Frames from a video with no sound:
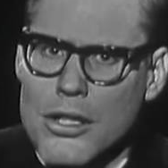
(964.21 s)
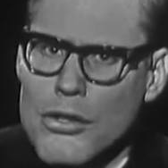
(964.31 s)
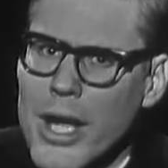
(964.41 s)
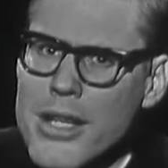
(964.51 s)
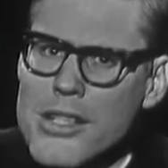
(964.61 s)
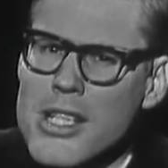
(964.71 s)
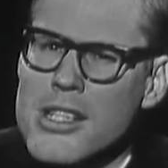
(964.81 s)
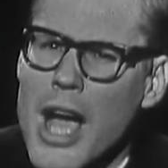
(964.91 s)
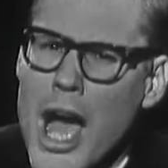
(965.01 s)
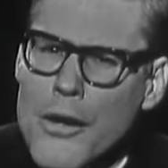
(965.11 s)
Christ
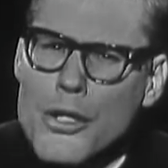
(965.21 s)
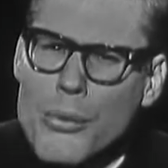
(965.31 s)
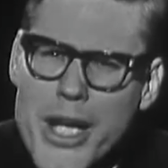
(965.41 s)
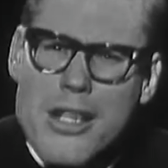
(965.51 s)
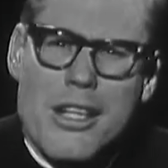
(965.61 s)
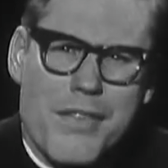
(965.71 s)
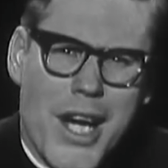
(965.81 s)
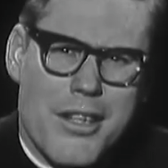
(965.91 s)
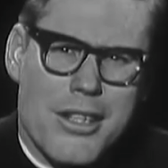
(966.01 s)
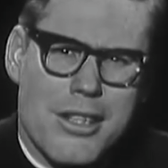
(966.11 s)
is our way to the
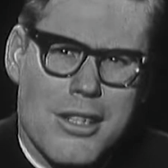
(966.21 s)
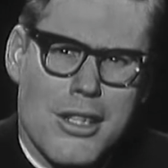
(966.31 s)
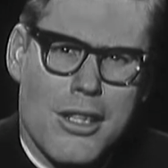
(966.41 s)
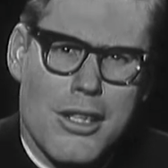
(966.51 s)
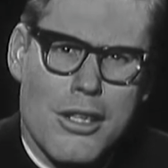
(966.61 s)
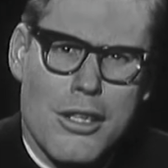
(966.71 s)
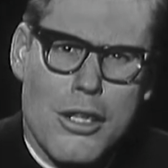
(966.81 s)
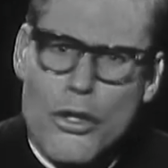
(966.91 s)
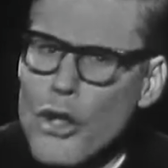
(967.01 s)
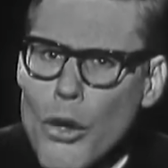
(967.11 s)
Father.
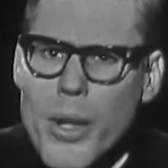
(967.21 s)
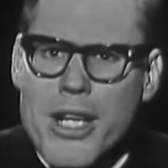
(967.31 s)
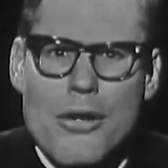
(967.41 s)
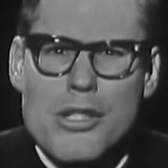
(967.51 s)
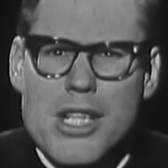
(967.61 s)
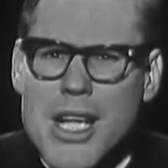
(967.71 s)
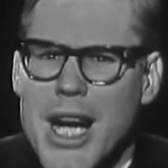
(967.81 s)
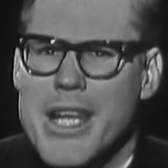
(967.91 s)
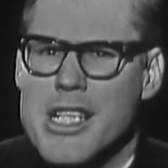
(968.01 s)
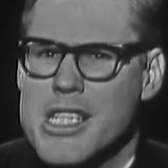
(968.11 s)
No one goes to
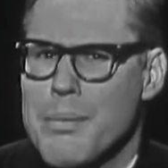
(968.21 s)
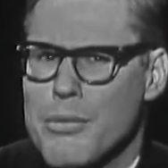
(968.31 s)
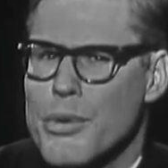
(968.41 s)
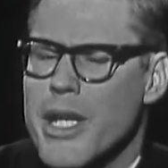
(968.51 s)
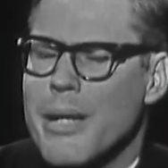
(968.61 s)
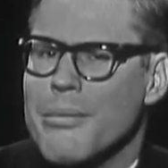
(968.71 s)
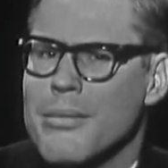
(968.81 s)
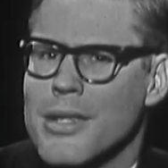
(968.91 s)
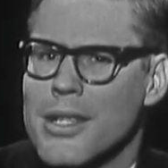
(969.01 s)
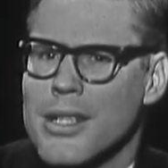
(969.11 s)
God except through him.
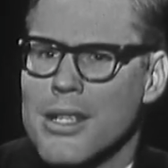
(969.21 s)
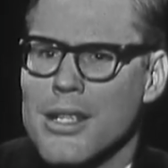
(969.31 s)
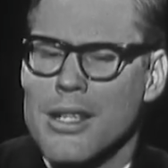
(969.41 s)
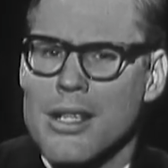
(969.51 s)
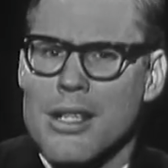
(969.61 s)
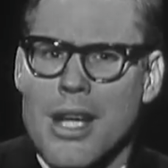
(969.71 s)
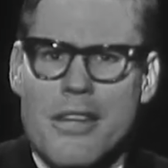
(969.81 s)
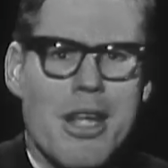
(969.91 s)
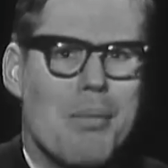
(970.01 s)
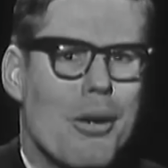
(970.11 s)
As
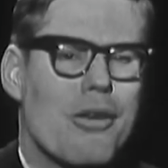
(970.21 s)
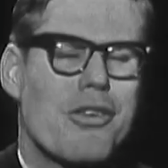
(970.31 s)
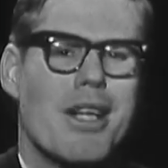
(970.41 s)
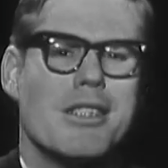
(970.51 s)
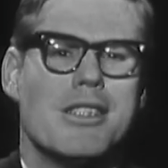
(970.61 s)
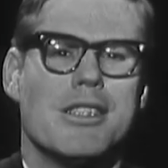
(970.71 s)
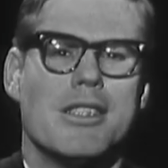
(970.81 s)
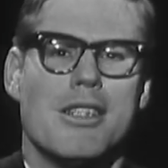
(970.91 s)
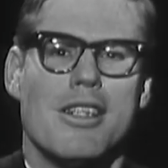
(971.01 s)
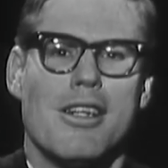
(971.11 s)
Saint Paul says,
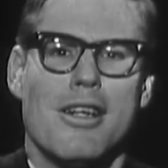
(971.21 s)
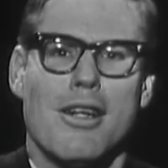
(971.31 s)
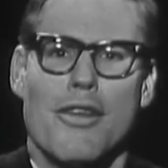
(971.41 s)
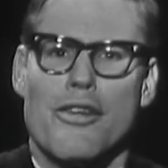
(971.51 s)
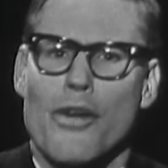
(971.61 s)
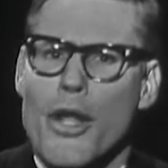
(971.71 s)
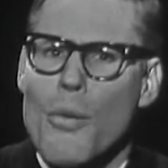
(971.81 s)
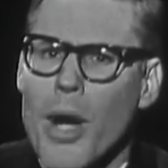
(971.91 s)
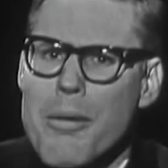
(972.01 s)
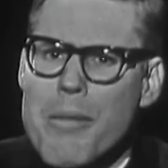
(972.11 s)
there's only
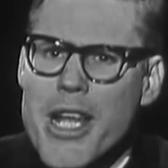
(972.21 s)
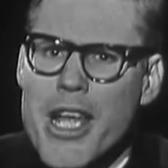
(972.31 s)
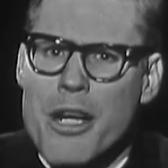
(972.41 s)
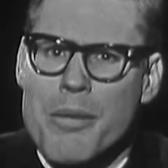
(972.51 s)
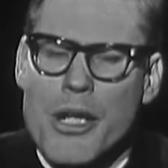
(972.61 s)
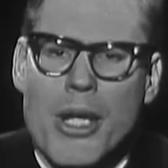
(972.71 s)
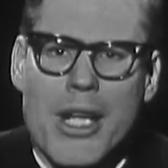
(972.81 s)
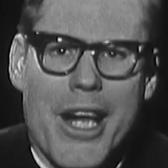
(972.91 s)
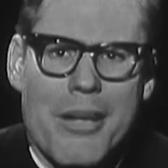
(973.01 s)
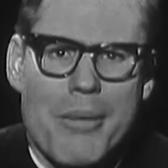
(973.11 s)
one mediator between
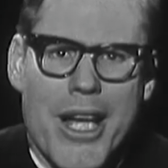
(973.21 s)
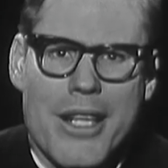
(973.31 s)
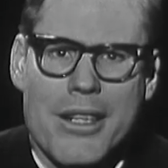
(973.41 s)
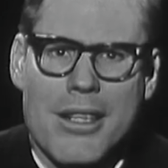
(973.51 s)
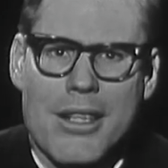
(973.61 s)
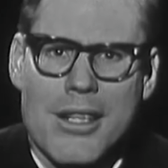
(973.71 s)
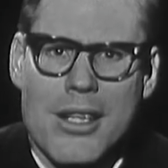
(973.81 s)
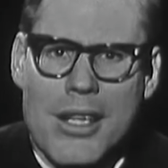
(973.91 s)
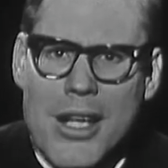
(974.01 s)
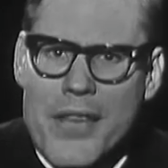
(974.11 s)
God and man,
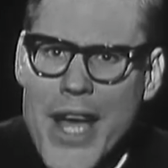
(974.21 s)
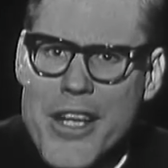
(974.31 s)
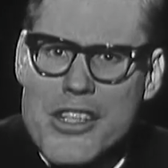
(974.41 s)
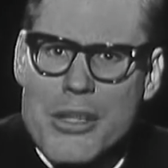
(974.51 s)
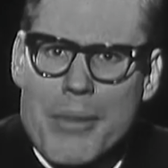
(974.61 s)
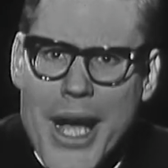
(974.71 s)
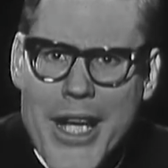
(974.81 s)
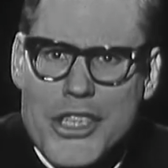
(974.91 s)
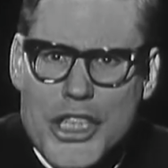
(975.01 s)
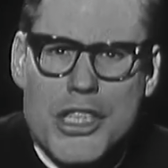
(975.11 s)
and that is the
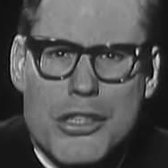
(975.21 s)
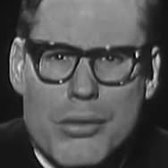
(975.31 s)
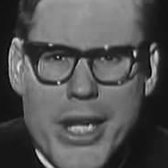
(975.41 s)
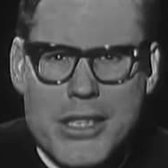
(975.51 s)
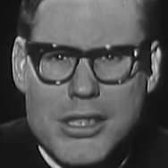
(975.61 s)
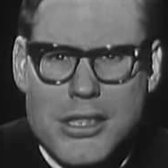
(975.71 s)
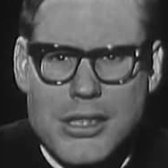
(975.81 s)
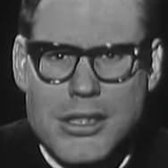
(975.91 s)
man, Jesus Christ.